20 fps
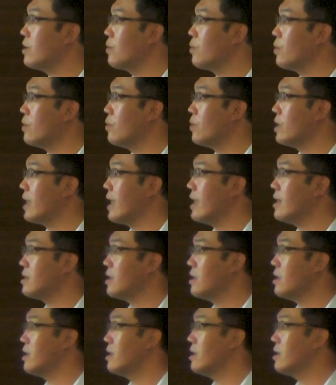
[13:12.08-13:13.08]
thing we
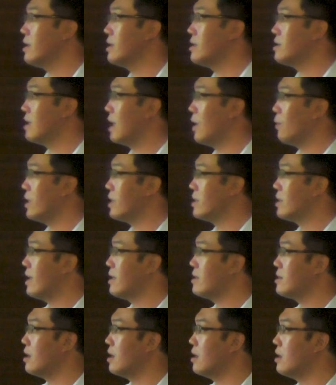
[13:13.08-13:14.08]
test here is we
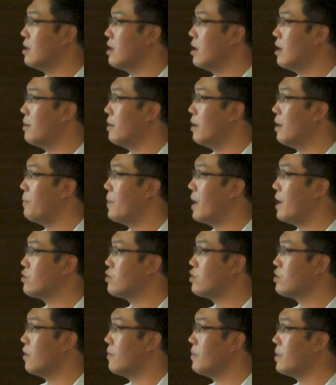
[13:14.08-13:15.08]
test a
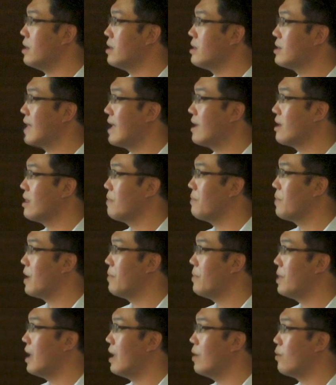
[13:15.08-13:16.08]
bunch of cycling
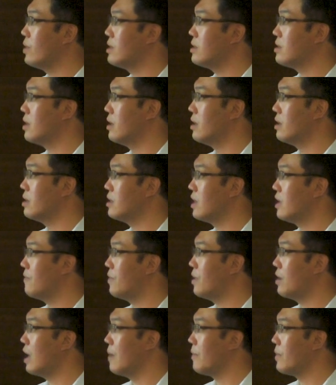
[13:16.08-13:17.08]
peptide with
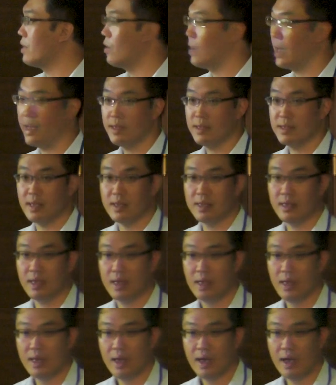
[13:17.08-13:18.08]
different amino
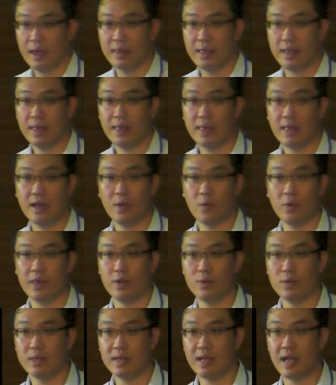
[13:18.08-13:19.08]
acid. And then here we
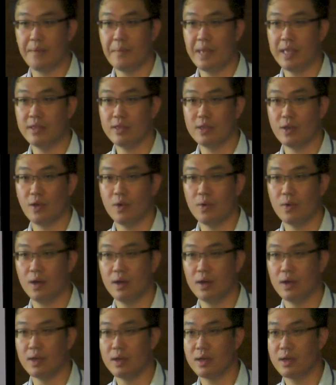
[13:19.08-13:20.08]
use commensal
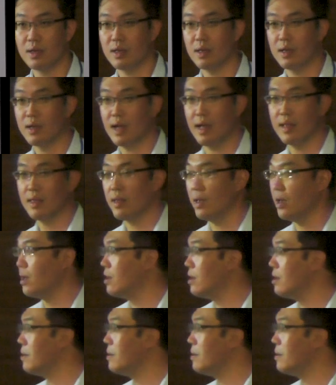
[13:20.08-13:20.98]
gut